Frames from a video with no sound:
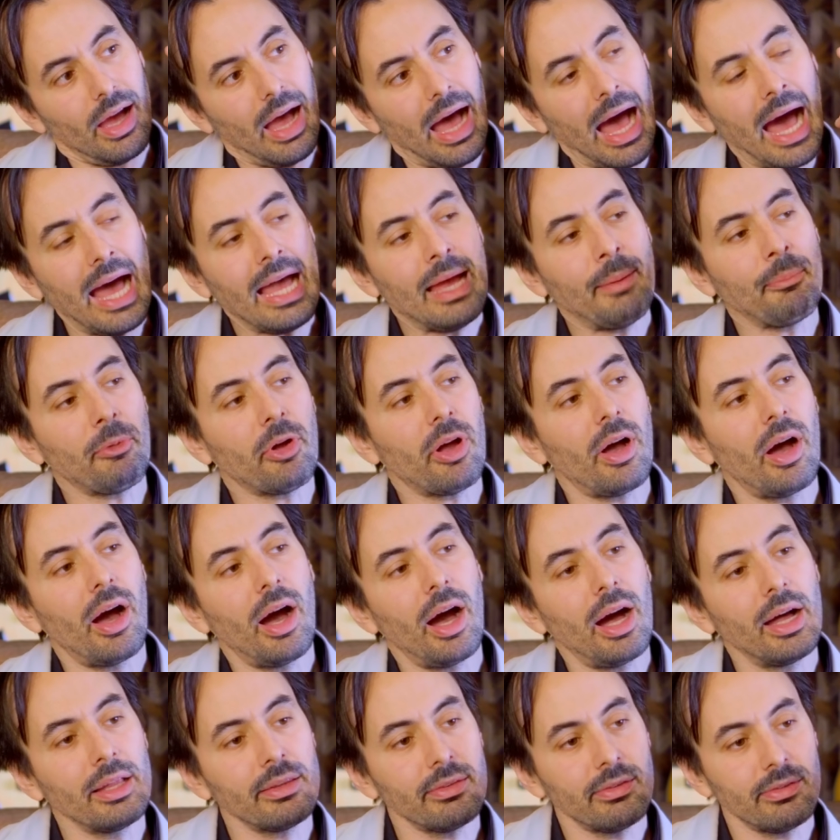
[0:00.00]
I am
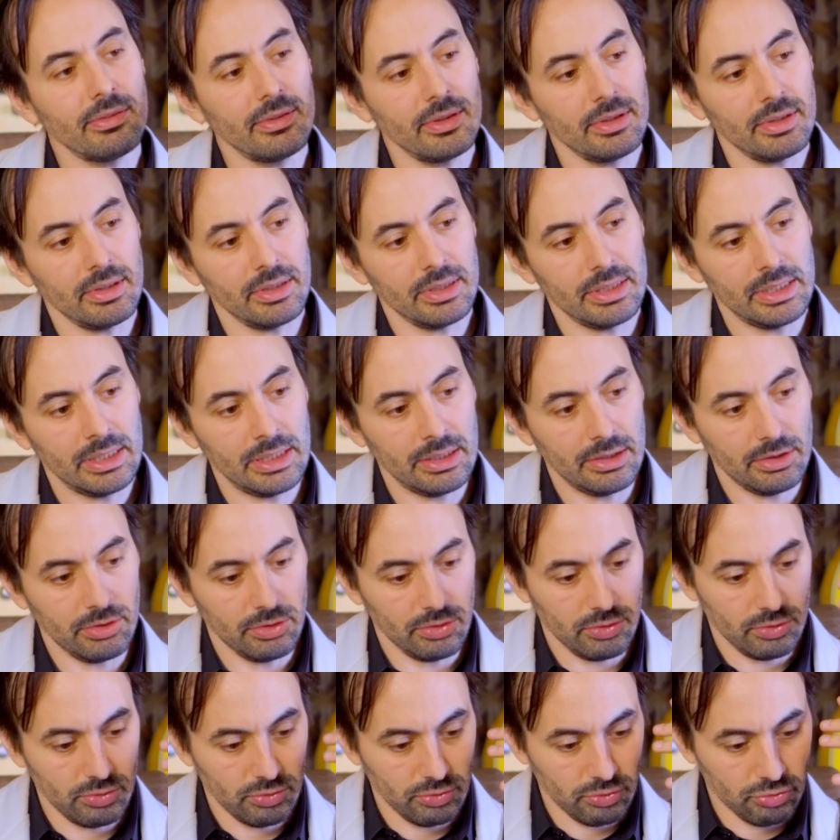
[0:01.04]
constantly
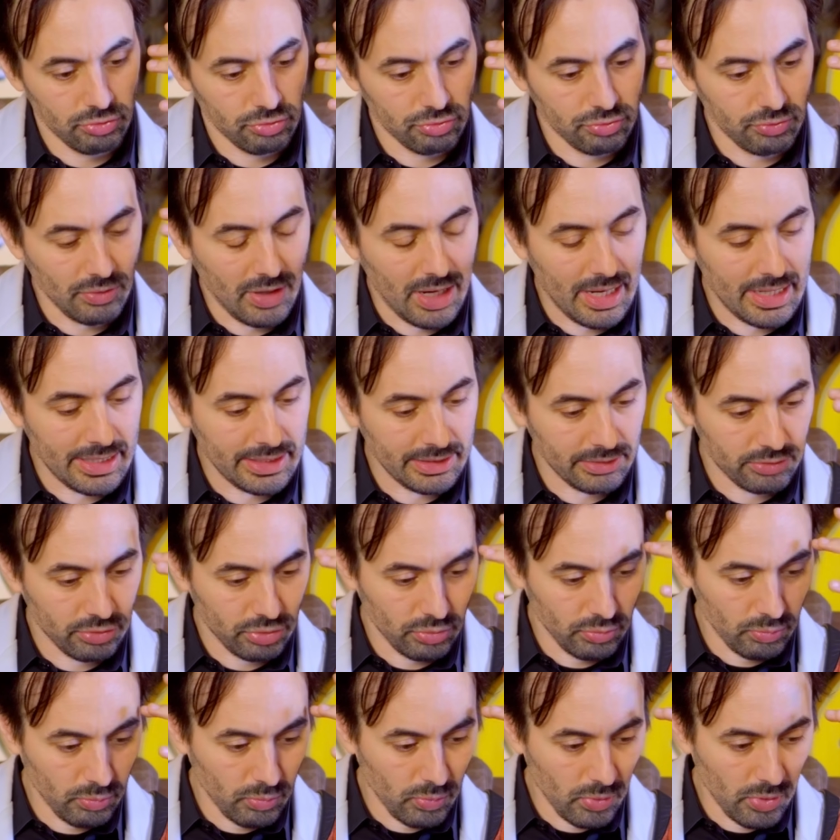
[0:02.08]
trying
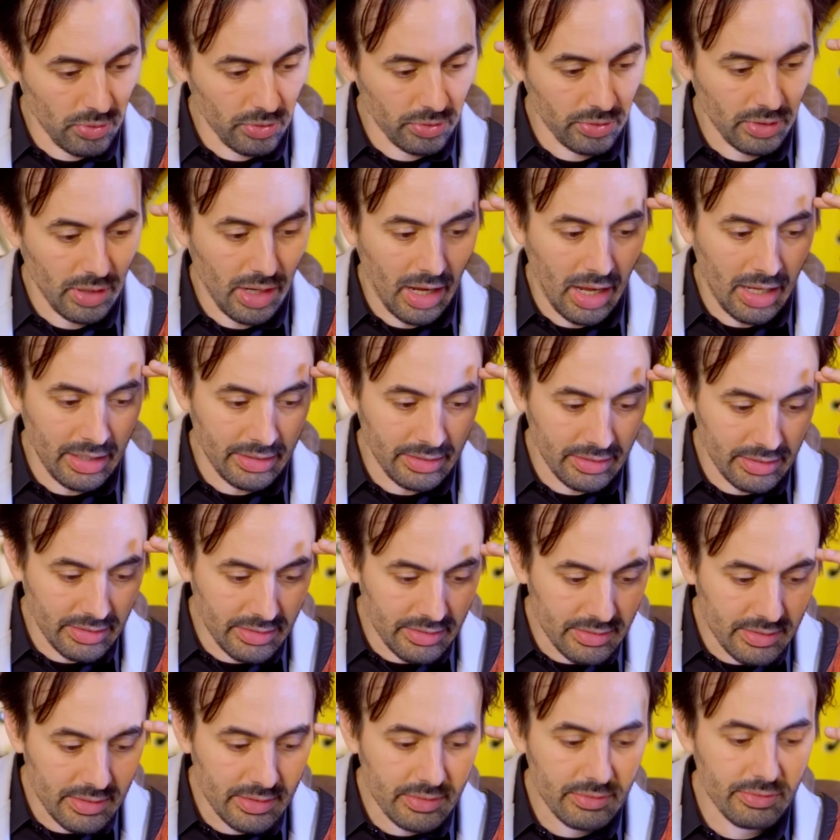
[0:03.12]
to work
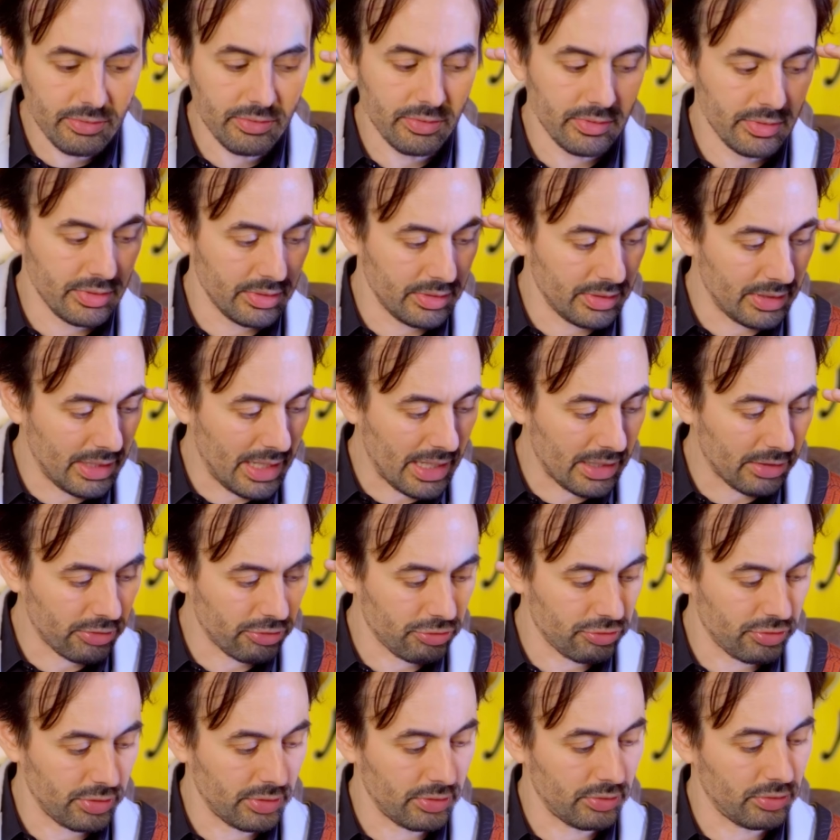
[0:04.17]
on this
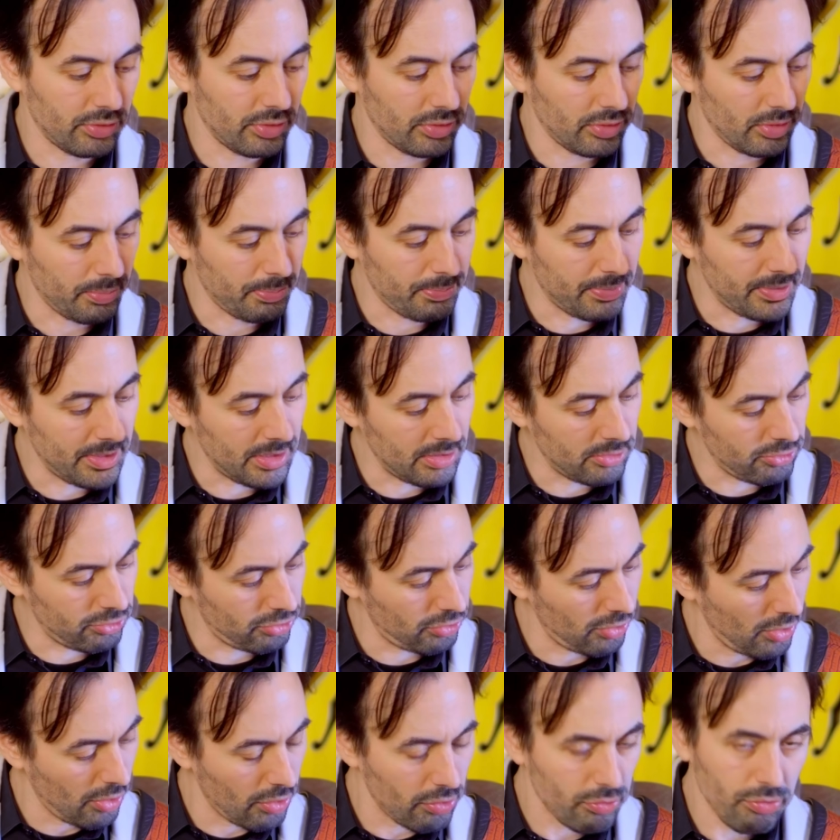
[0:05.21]
connection to the
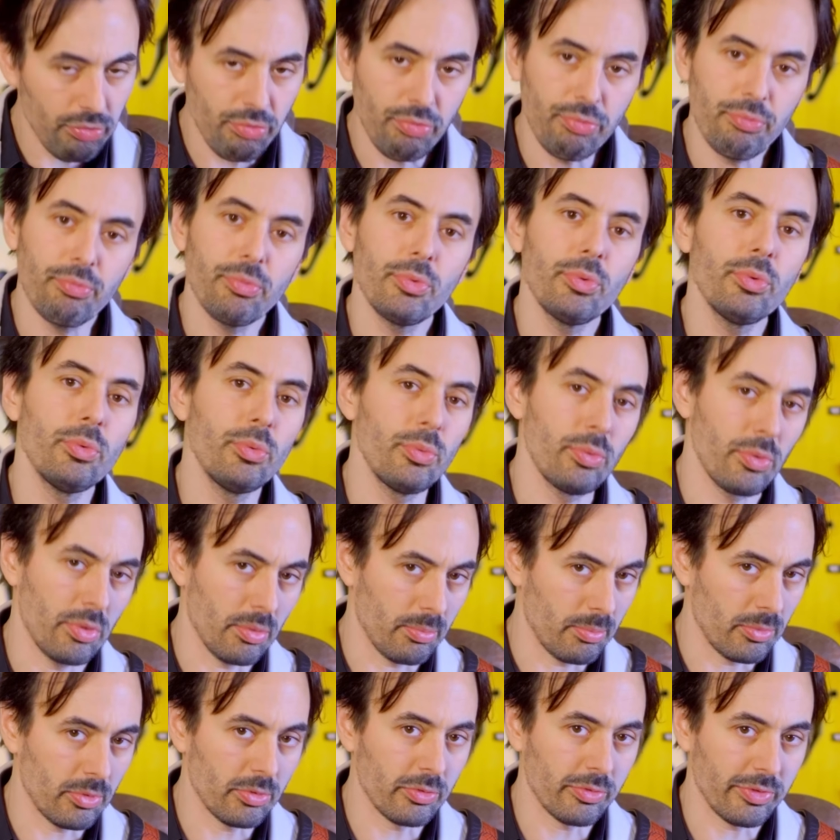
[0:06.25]
pitch through
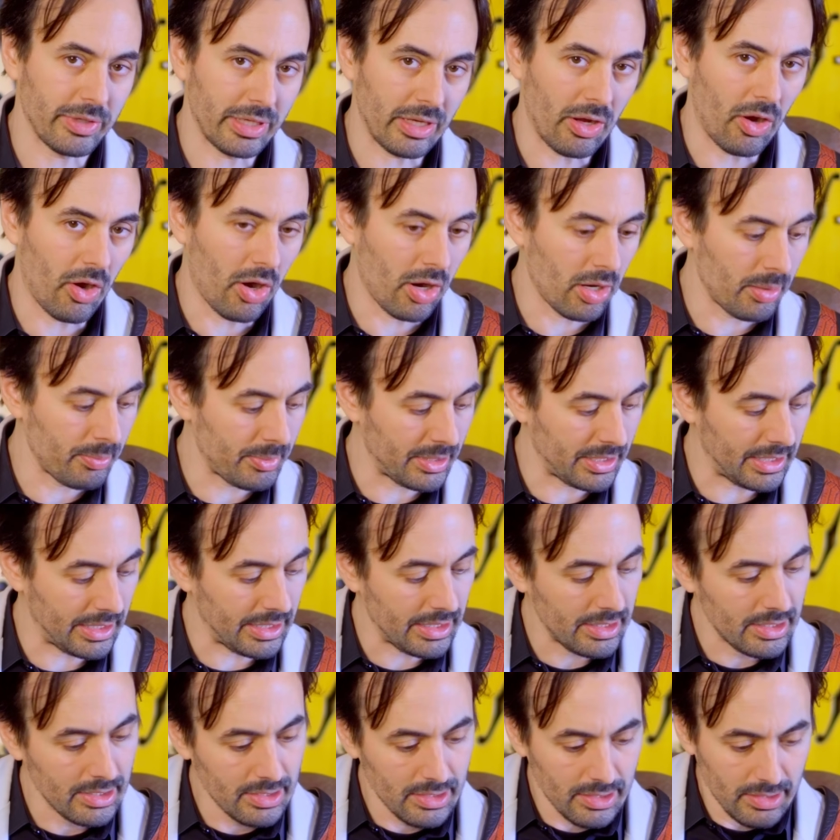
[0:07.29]
the moving harmony.